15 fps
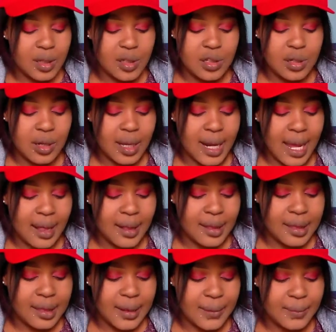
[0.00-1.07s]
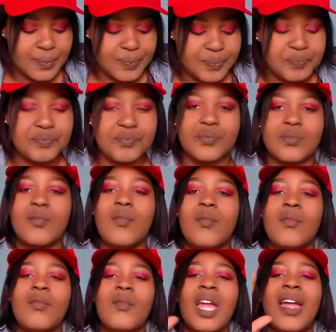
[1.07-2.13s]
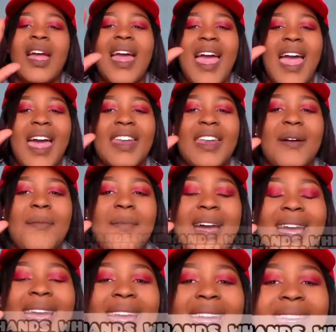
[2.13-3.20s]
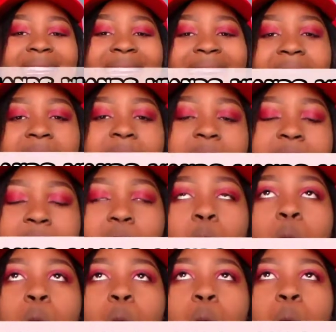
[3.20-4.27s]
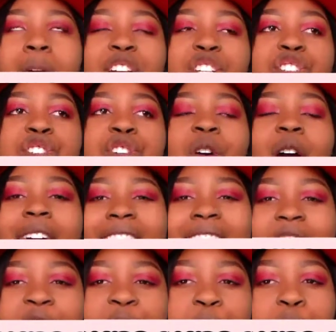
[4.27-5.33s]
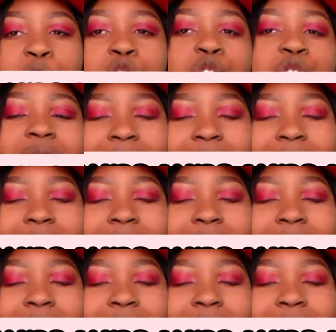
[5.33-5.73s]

that's not healthy. And number 8, guys, wash your hands when you